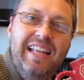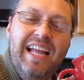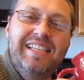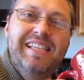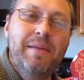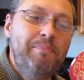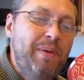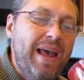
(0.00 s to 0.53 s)

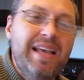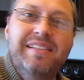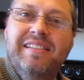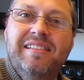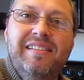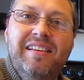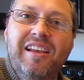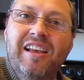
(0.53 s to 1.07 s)
the best
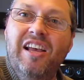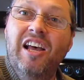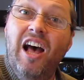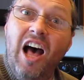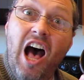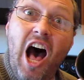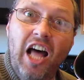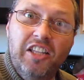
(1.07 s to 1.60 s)

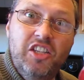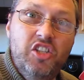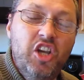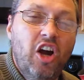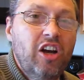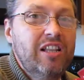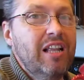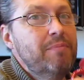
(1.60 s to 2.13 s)
hot
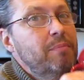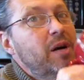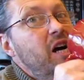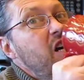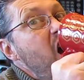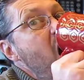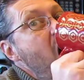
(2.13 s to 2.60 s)
chocolate milk.